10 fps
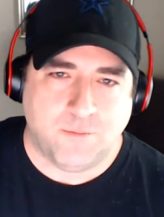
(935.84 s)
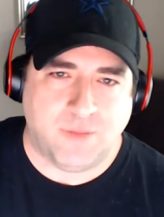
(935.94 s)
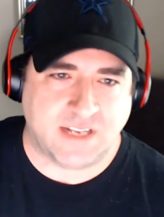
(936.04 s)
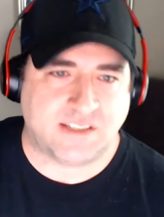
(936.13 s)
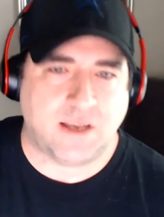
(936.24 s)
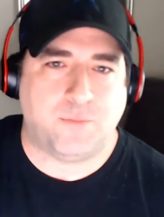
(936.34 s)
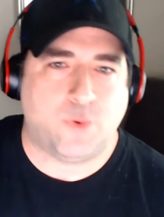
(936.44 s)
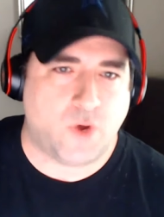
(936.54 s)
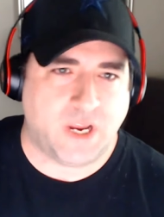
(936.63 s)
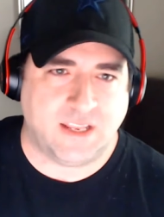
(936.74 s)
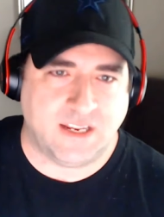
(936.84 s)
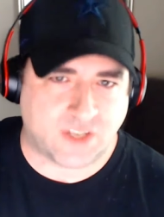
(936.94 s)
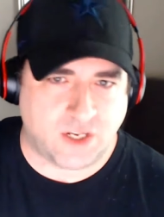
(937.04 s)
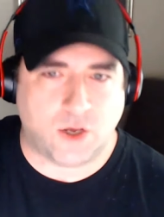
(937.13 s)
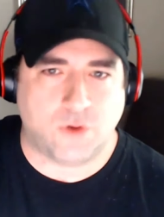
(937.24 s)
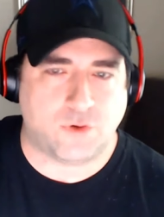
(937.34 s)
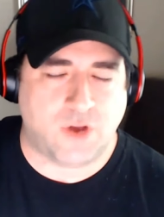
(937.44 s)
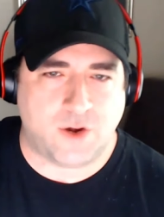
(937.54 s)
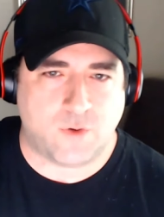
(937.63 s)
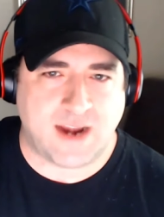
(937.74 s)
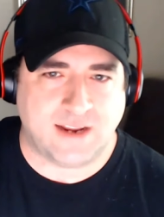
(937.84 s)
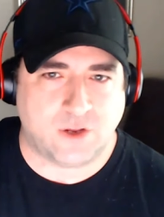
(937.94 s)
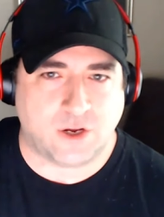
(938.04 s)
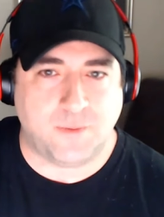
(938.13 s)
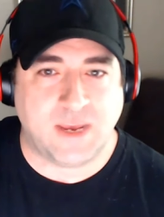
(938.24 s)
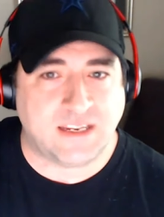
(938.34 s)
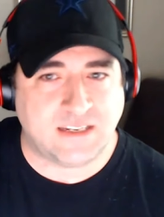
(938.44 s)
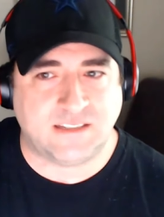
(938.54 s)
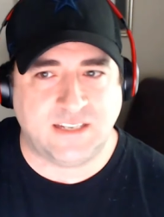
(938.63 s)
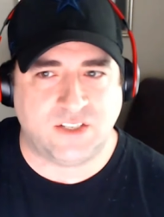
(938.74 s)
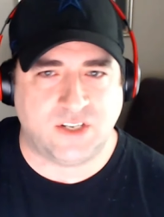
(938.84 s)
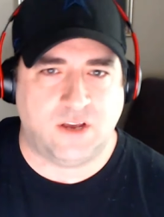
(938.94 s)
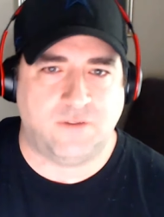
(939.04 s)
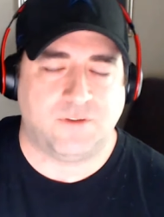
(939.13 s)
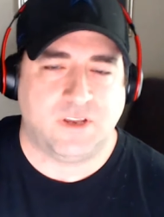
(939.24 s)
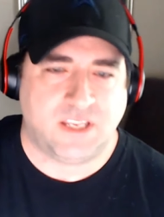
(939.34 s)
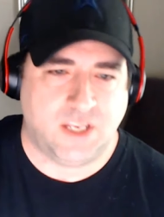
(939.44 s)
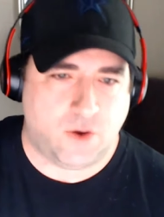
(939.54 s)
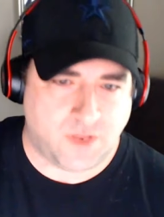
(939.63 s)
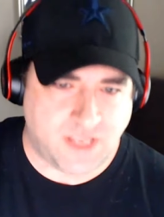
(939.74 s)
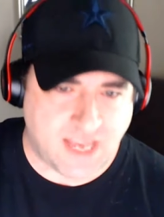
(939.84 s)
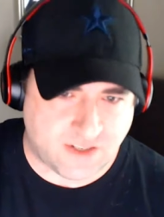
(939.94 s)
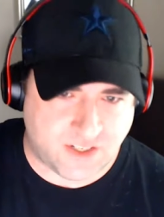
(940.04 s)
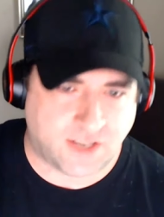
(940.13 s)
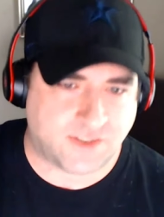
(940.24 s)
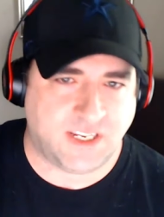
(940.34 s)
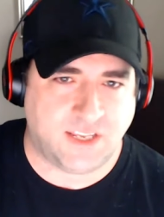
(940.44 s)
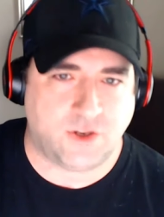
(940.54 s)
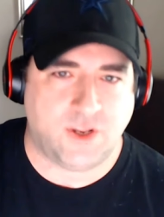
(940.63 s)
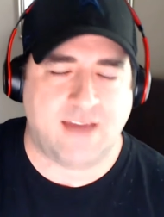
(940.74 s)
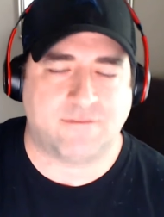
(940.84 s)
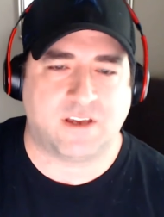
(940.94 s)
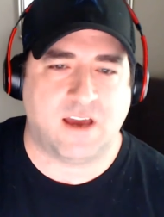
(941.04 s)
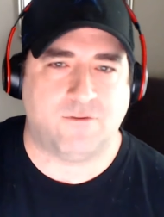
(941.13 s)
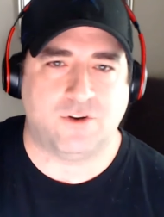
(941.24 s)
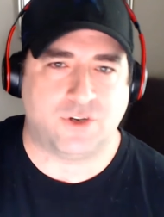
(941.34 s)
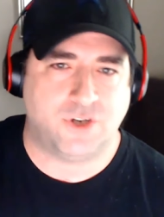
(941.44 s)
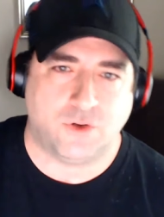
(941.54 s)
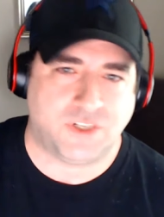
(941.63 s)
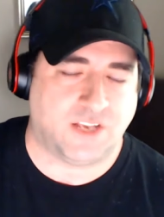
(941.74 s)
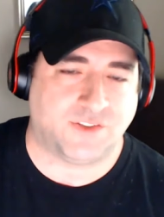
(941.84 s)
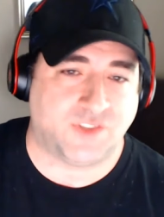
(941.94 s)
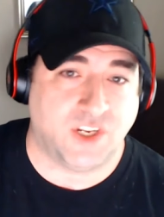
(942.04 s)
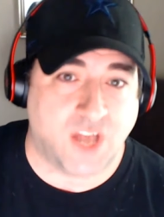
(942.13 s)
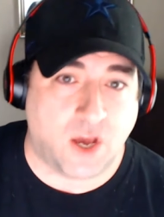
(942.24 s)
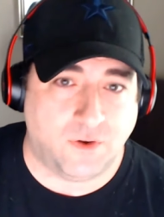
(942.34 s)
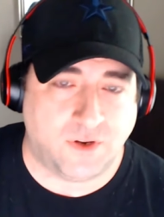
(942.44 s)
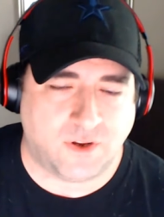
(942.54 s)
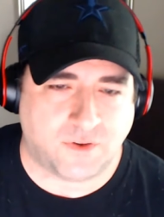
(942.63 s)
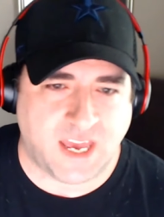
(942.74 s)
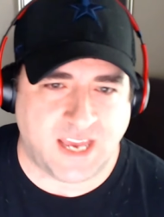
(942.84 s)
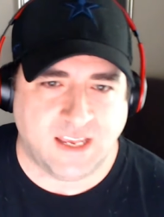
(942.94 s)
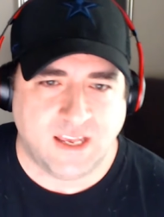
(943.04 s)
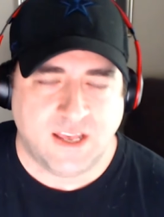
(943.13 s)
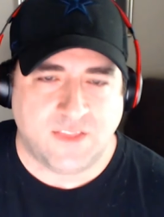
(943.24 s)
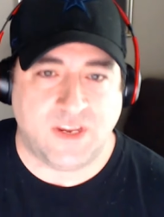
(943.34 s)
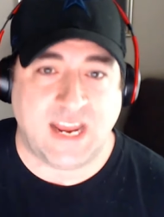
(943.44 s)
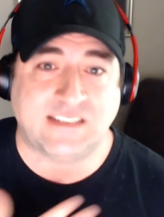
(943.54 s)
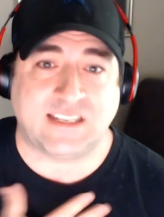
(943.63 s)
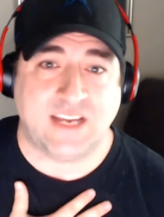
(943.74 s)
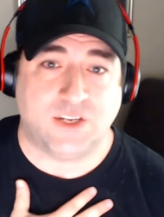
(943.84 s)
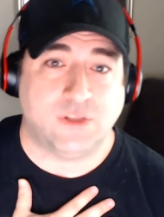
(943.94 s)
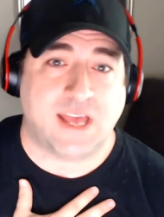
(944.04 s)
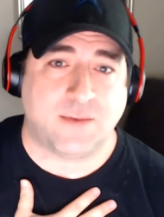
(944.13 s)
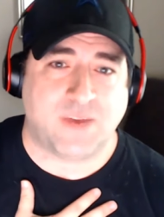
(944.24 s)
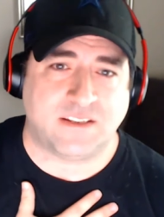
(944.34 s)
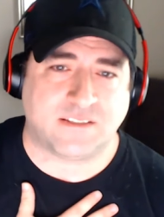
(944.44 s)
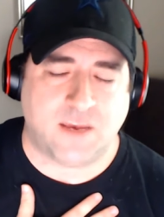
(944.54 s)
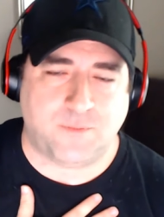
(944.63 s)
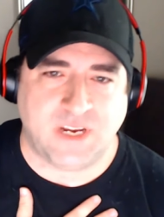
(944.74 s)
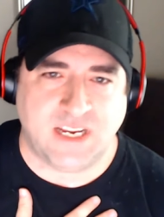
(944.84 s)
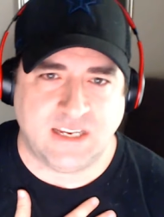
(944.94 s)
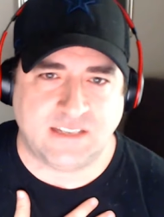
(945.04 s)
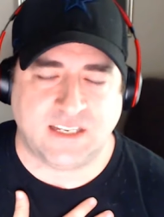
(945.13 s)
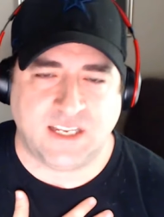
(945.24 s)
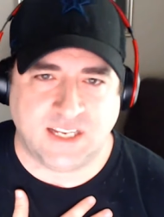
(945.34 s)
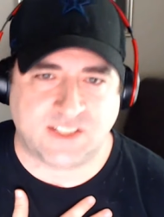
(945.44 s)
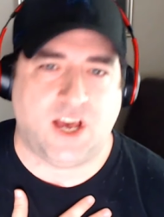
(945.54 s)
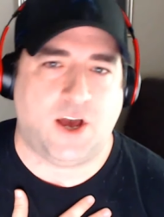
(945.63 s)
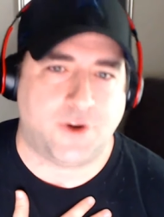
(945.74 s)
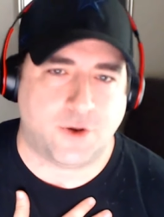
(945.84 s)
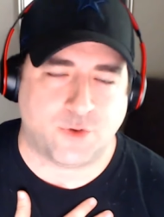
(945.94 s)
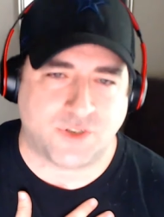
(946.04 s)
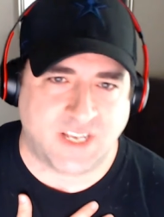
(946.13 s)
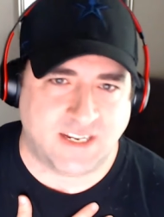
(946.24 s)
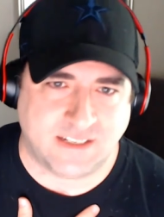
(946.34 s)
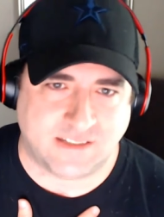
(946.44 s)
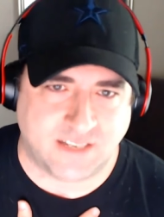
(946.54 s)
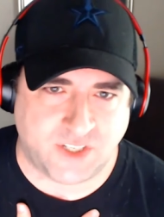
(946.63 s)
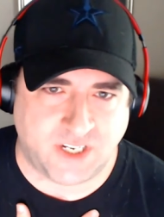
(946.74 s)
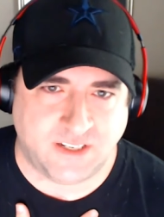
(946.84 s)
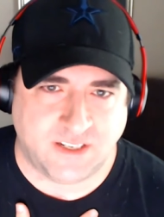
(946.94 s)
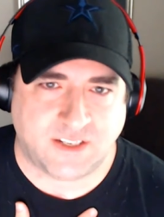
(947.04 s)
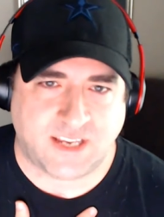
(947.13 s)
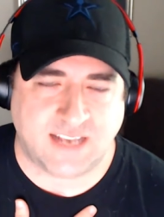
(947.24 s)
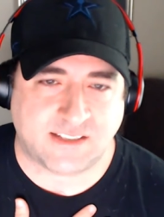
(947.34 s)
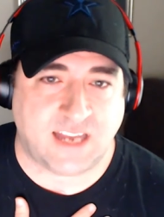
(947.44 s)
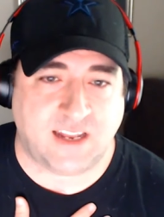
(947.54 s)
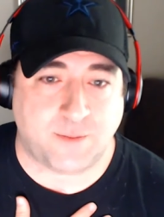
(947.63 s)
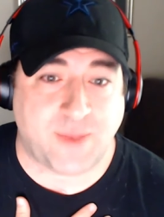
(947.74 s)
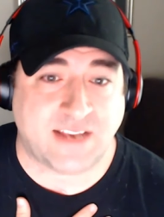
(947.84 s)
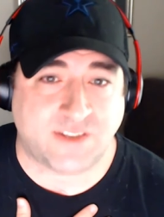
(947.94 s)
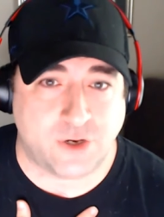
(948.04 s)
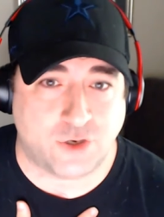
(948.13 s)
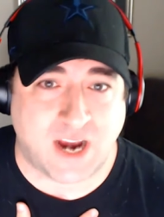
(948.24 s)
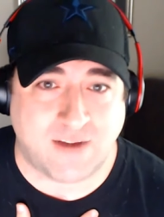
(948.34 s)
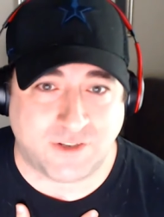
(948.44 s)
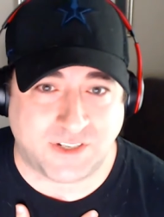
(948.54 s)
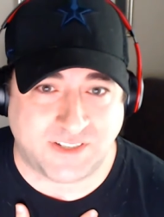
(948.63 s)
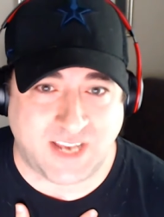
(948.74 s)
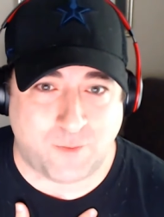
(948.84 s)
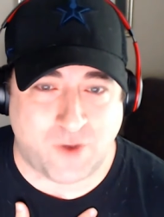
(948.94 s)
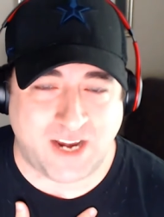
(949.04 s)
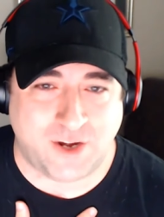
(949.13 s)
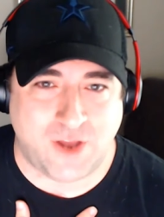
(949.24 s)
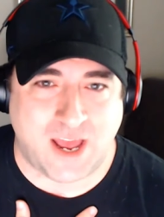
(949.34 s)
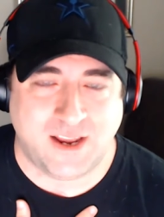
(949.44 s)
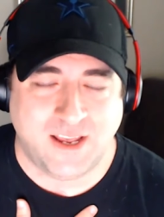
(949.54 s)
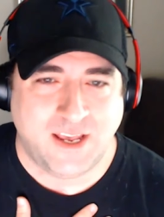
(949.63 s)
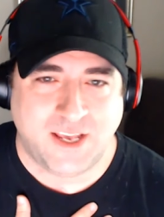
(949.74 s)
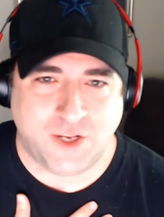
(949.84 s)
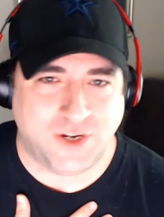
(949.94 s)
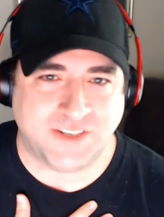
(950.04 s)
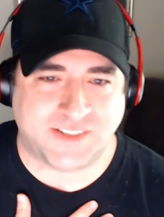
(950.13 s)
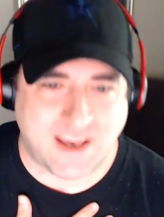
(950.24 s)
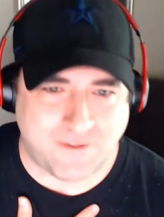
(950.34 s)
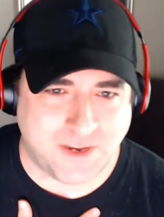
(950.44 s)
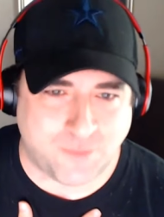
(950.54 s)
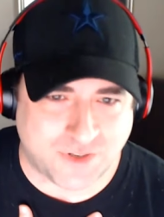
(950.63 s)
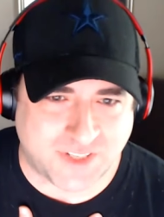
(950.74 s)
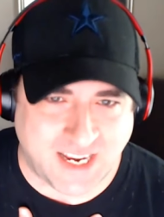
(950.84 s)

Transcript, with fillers: But at some point, it's going to go through underwriting and they're going to make a decision of, you know, yes, Chelsea, either you have the coverage or no, Chelsea, you don't. Okay. The nice thing I do like about this company is it's a 100% decision. Okay. It's kind of like passing your driver's exam, right? You're not, you didn't 70%